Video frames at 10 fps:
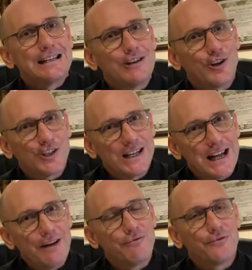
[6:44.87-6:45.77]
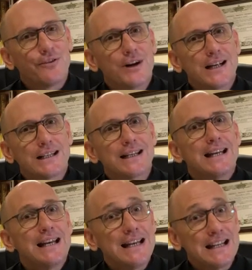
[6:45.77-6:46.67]
God's love for us,
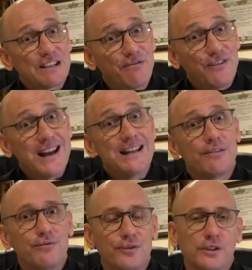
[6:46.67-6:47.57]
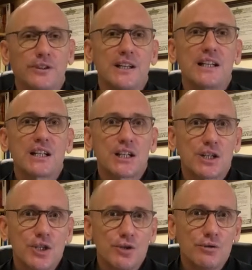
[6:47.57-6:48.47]
his faithfulness
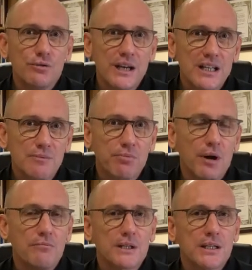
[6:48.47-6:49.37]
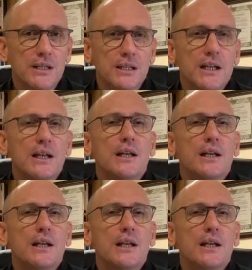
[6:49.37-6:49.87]
to his promises,